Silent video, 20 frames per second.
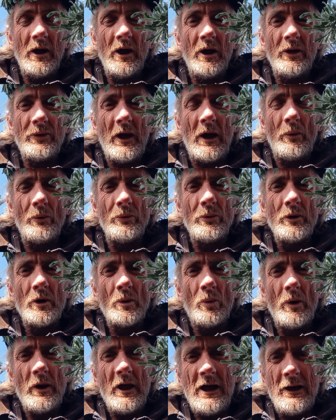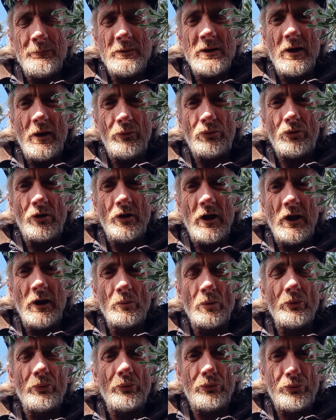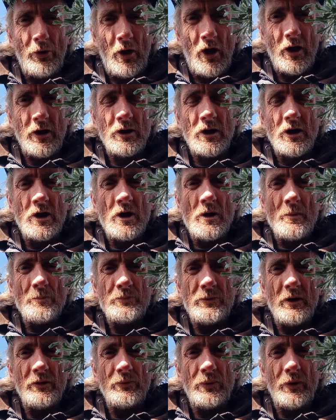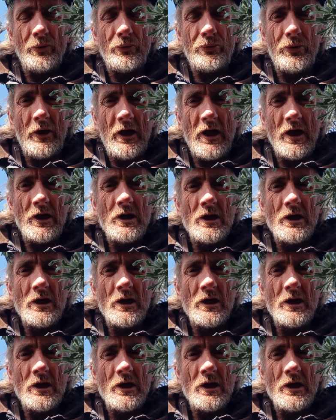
That was what happened yesterday was a sign to say